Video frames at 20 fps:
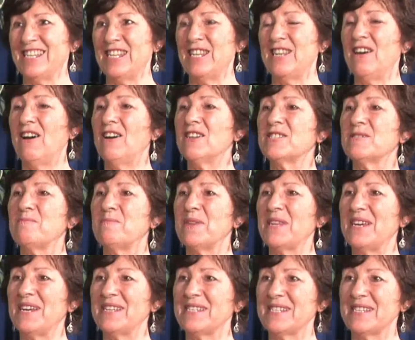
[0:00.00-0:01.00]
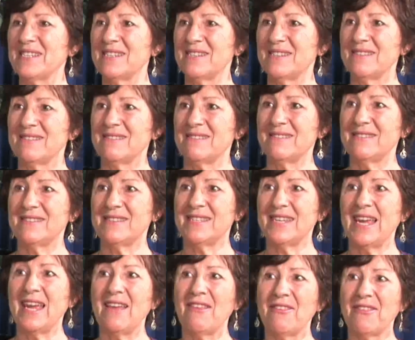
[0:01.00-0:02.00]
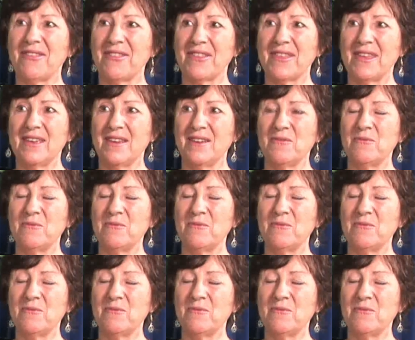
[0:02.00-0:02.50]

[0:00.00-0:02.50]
last blood, death.